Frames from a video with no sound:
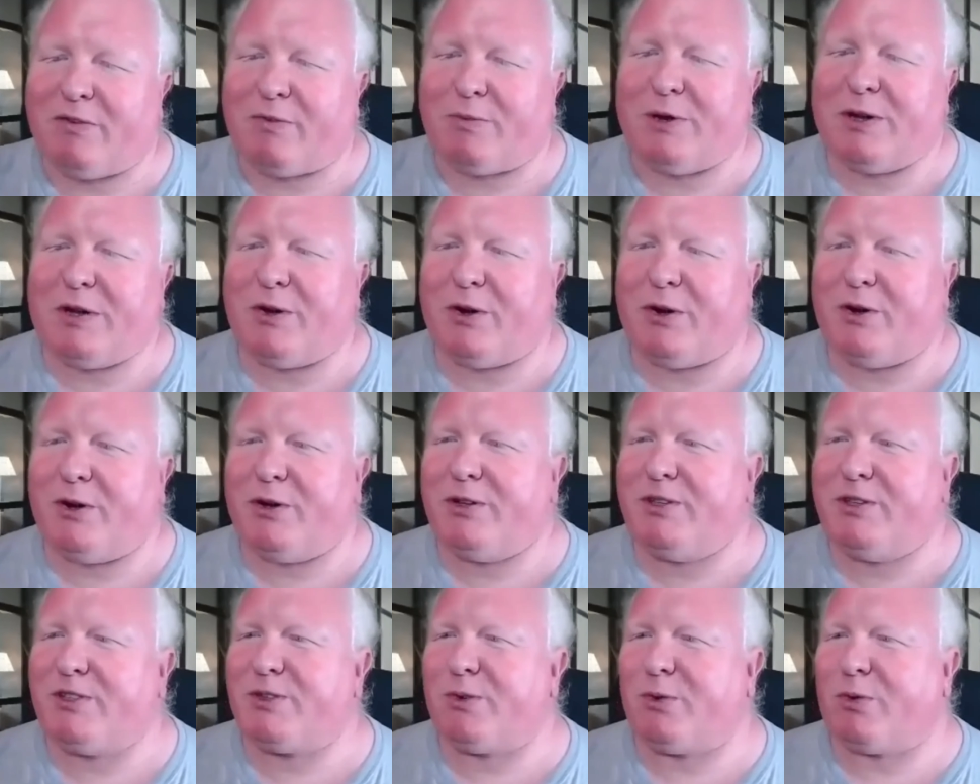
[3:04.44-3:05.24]

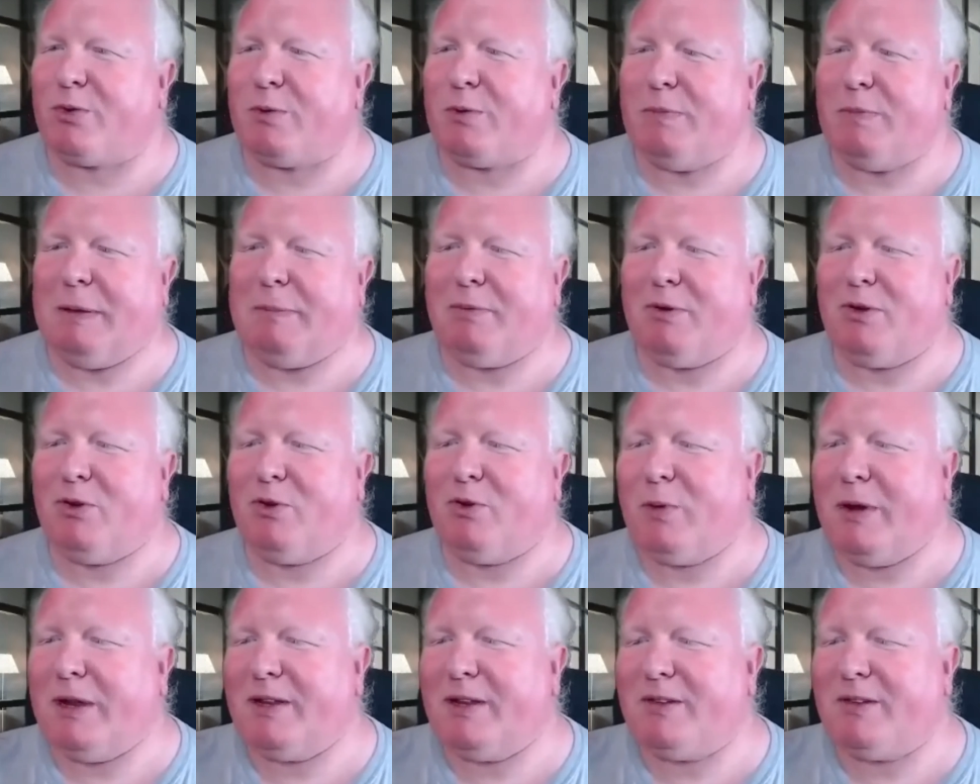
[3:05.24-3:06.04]
returns or people who
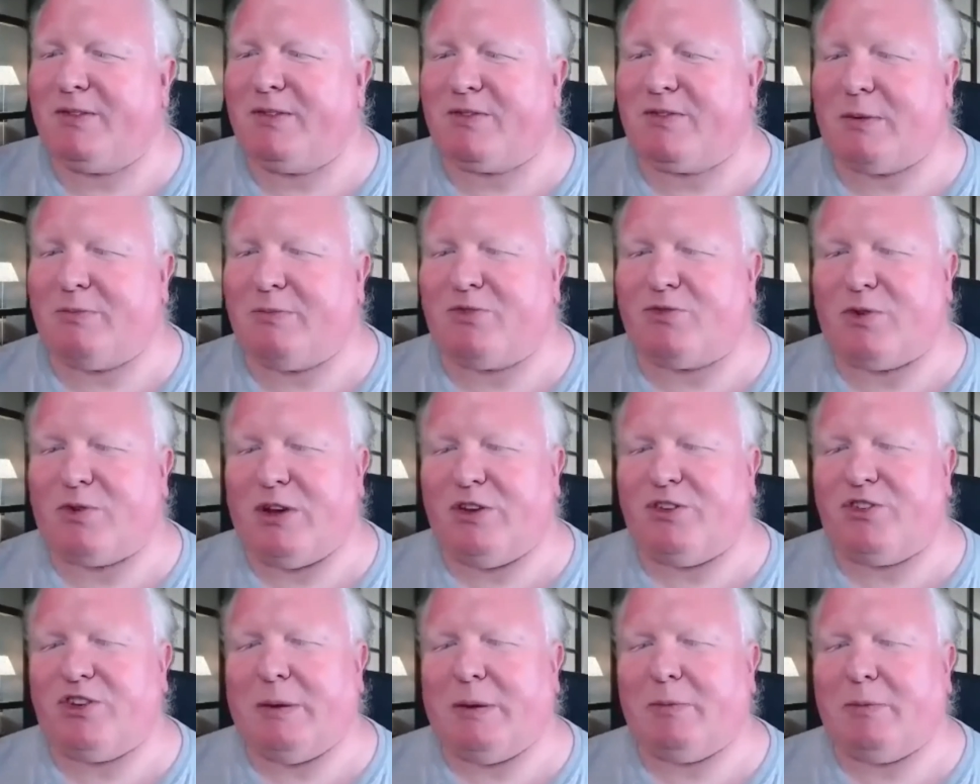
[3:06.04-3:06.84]
went to some
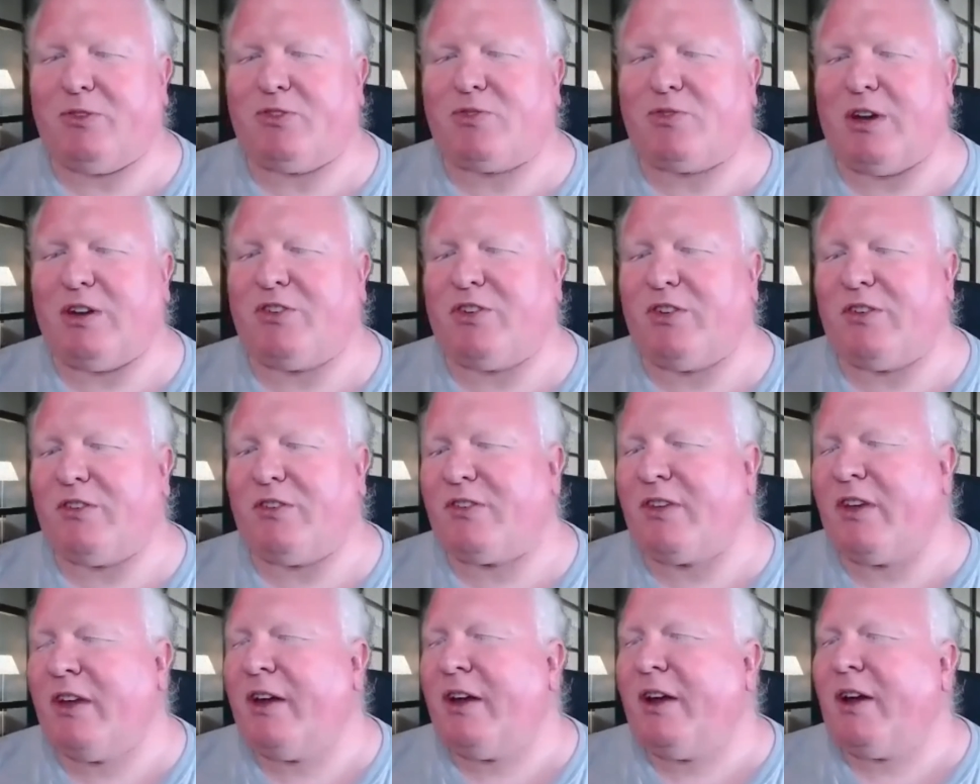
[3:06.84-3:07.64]
strange
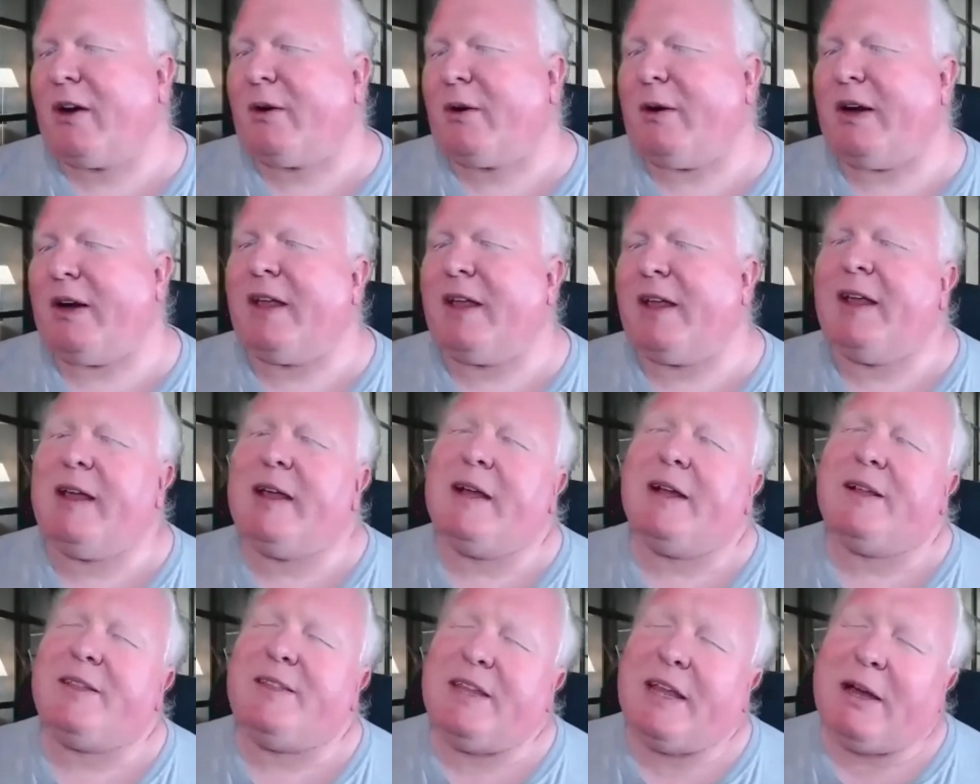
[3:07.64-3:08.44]
demonstrations, right?
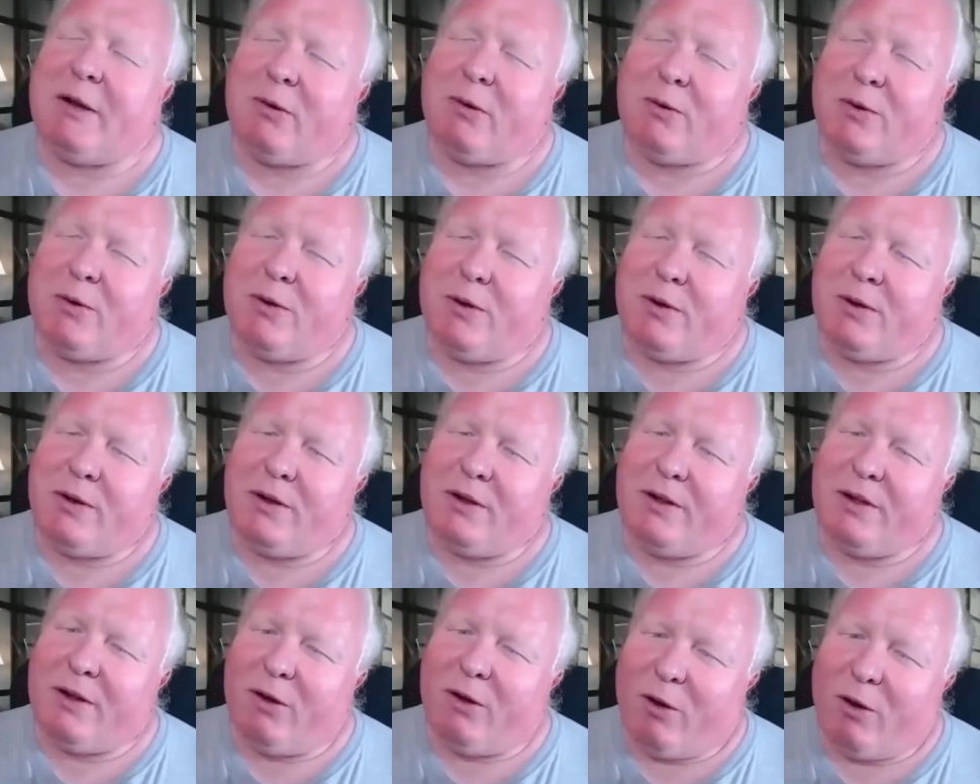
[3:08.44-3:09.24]
Now,
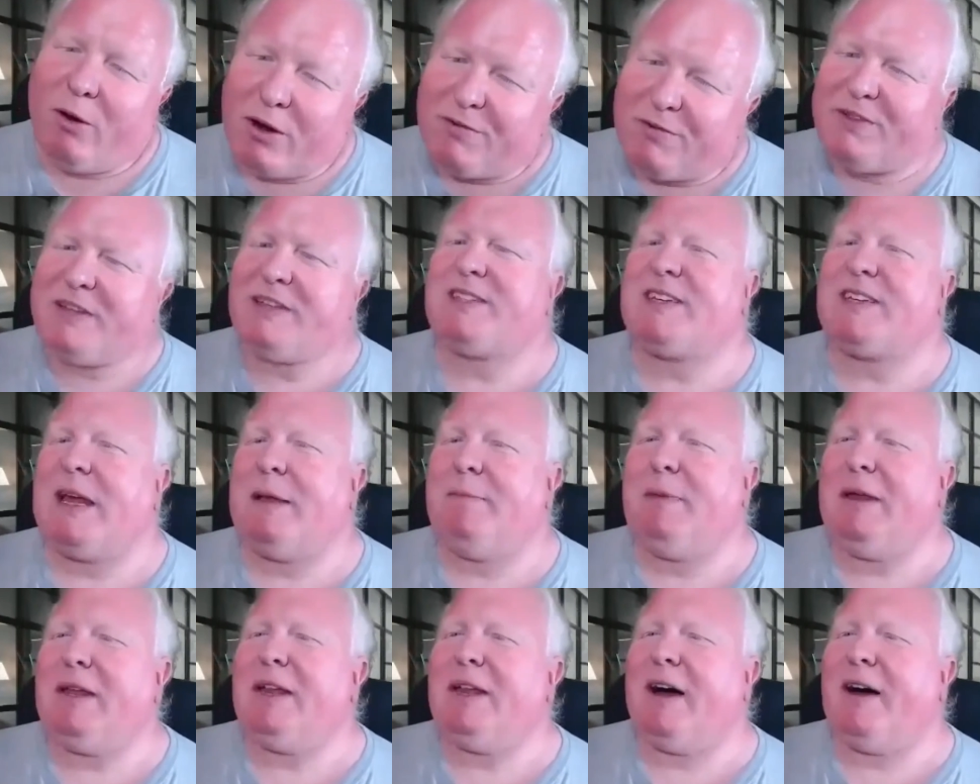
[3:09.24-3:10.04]
all of this
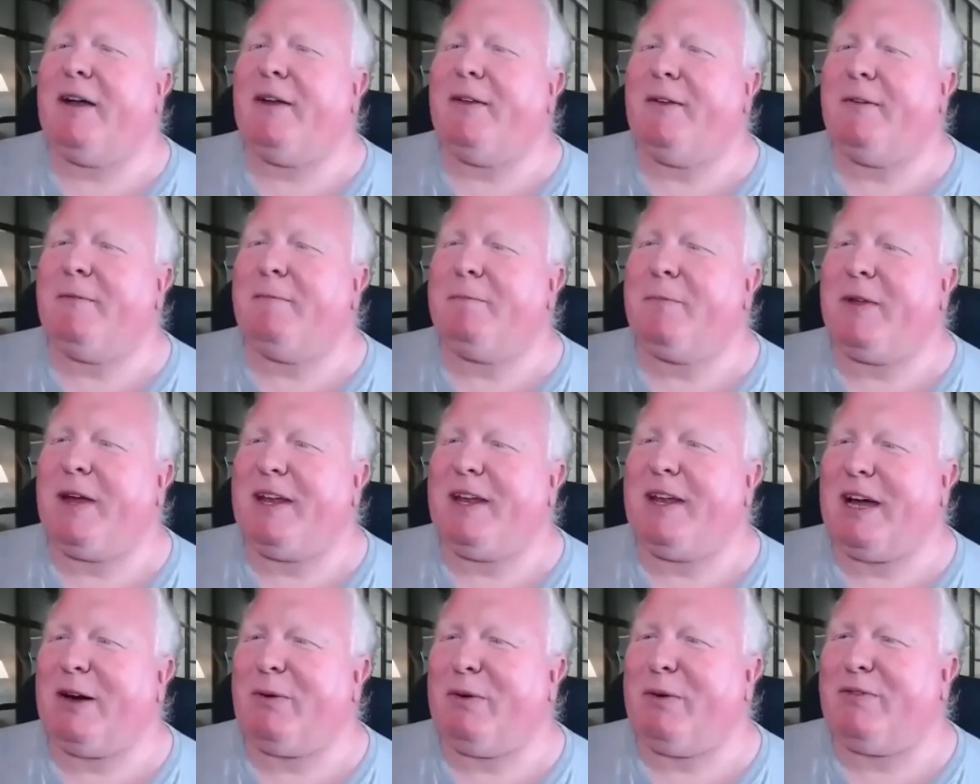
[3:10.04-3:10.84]
can be done.
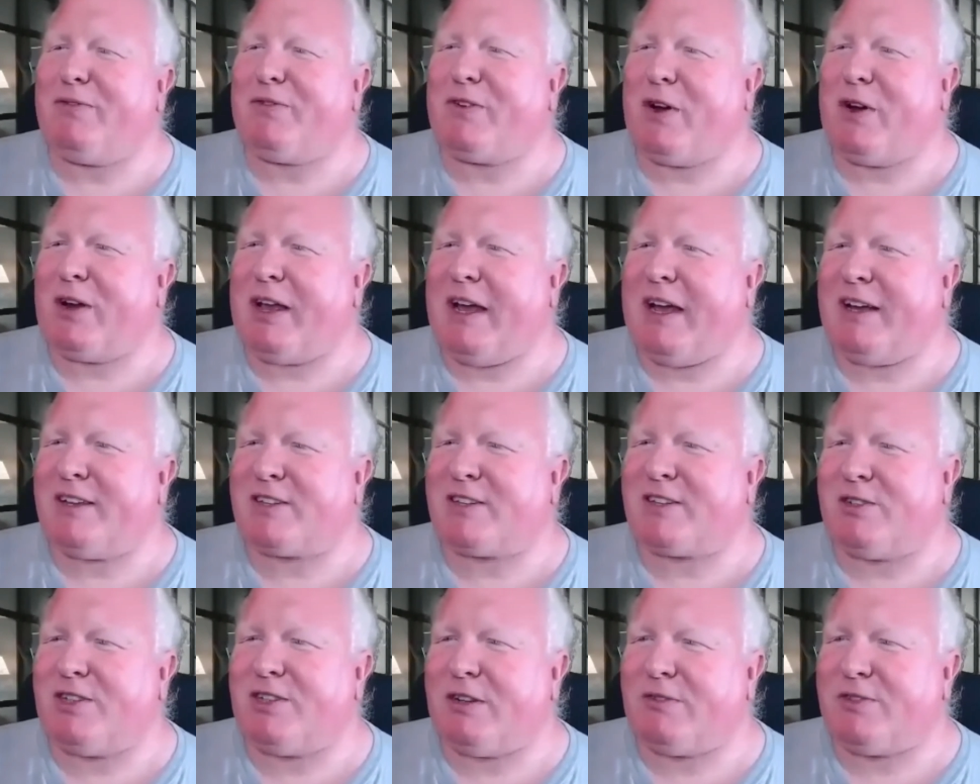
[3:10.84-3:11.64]
And now we've got to
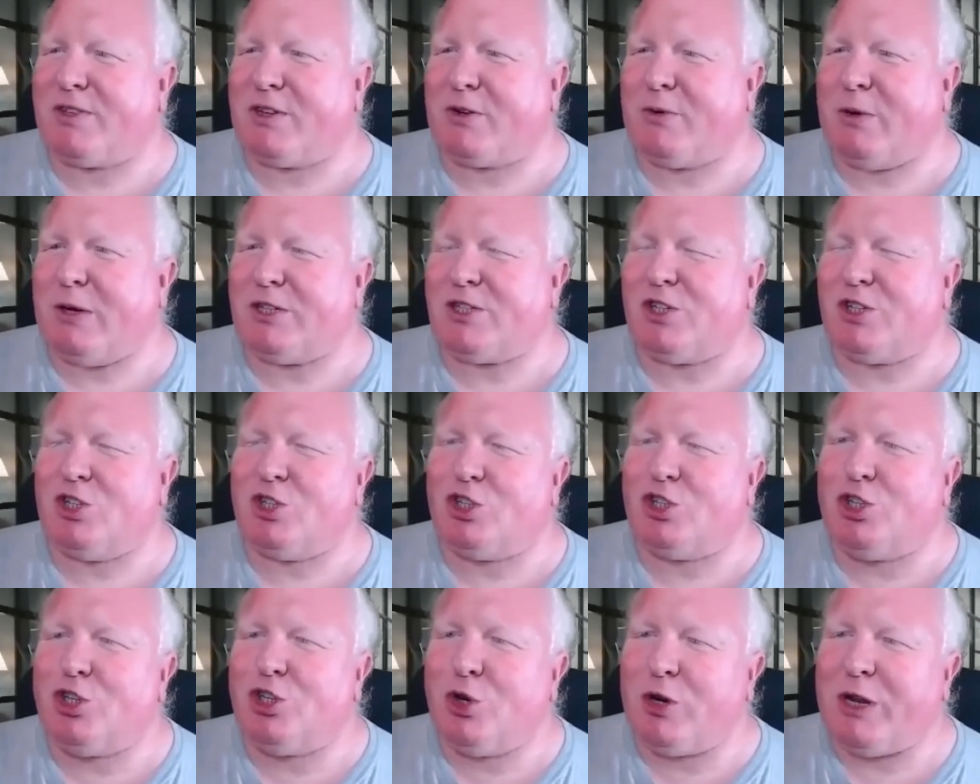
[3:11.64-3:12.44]
ask ourselves the question,
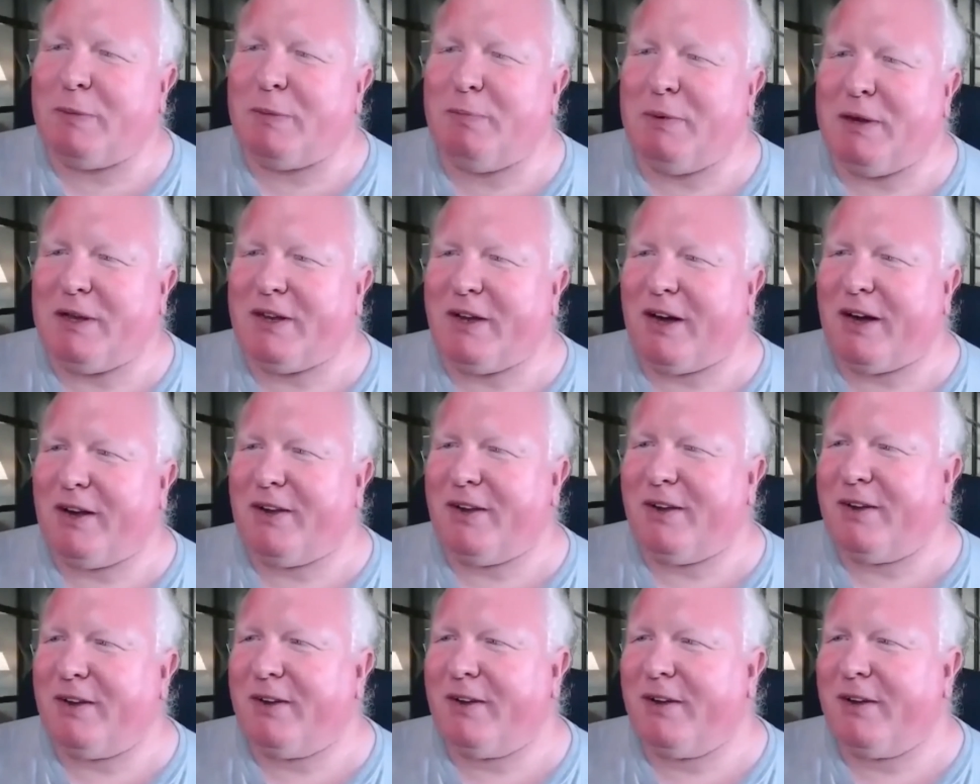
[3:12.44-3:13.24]
should it be done?